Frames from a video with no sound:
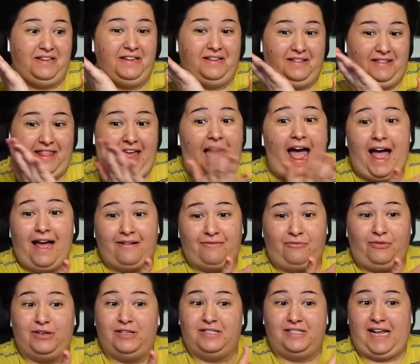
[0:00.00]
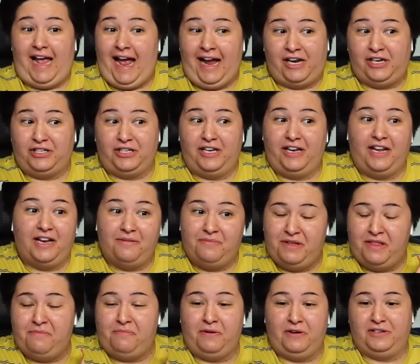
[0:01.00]
that was actually going to be
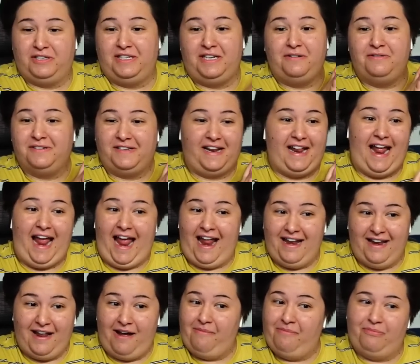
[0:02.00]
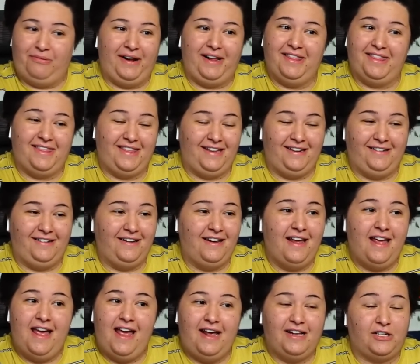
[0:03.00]
the person he was going to end up with. And
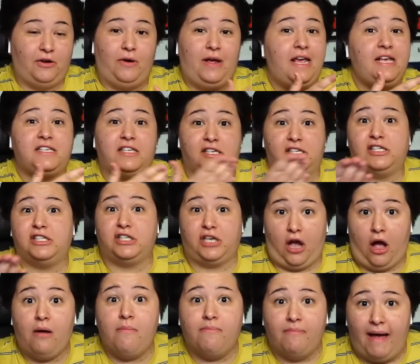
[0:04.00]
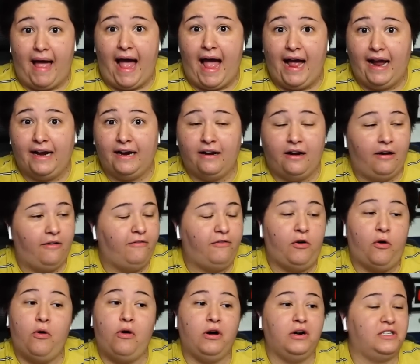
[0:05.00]
so he's a scumbag. Of
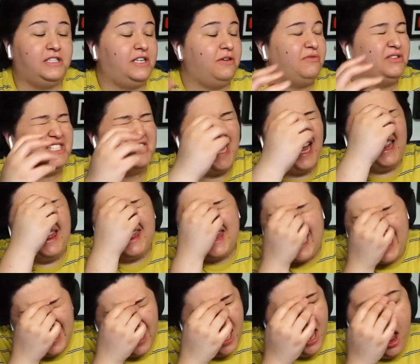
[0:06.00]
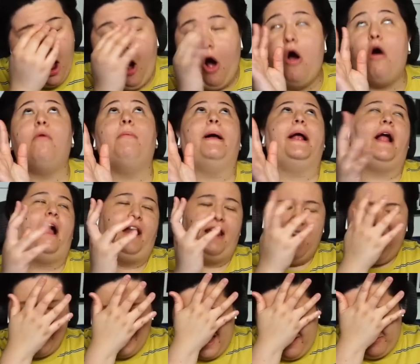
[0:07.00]
course, there was that thing. Oh my God.
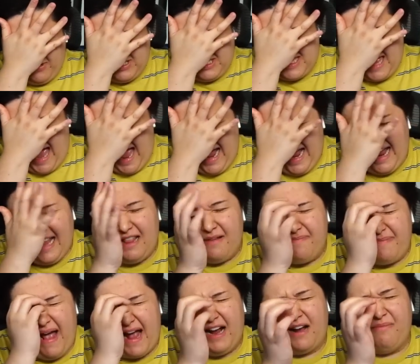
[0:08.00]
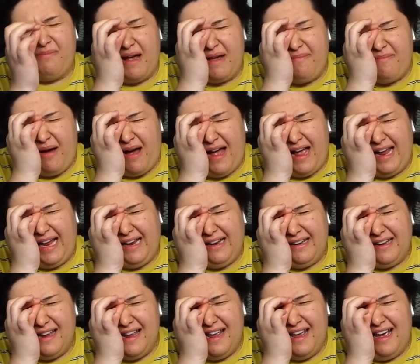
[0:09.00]
There was that in the back of my
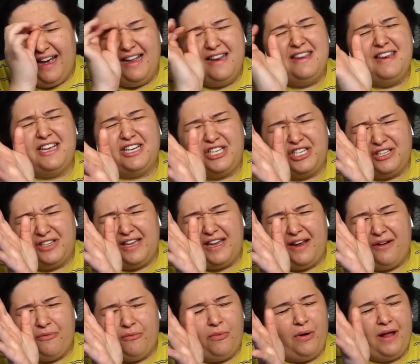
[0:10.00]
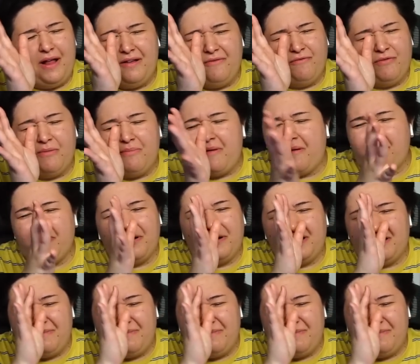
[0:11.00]
mind initially. Remember in the